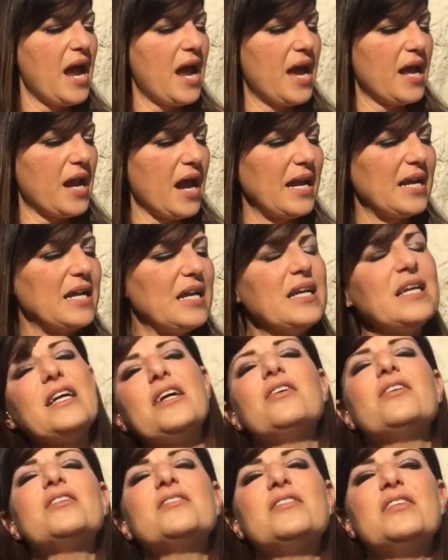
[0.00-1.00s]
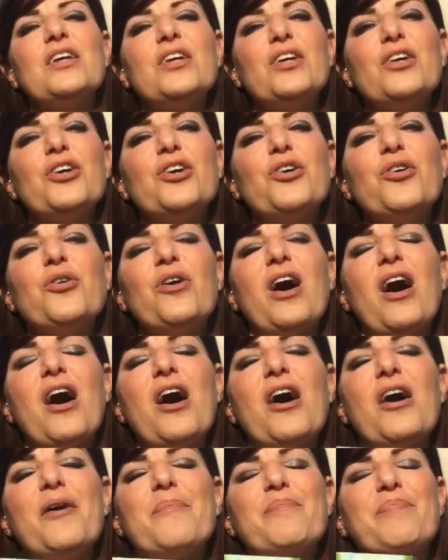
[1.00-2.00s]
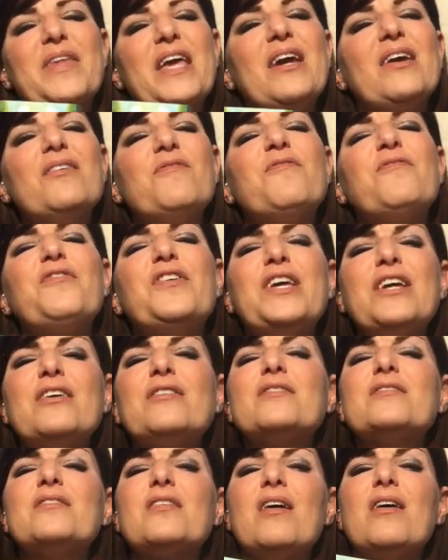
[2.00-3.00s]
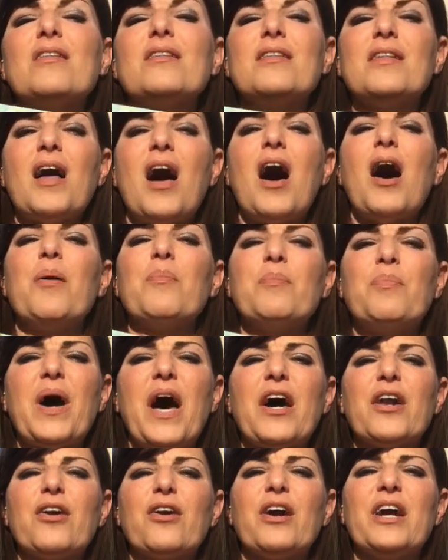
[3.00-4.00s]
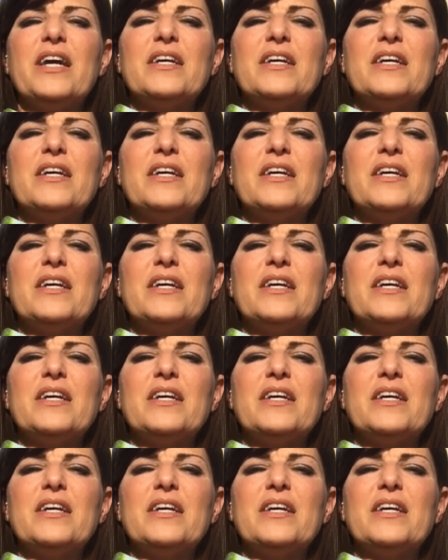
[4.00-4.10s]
and I can guarantee you um, it feels a lot better.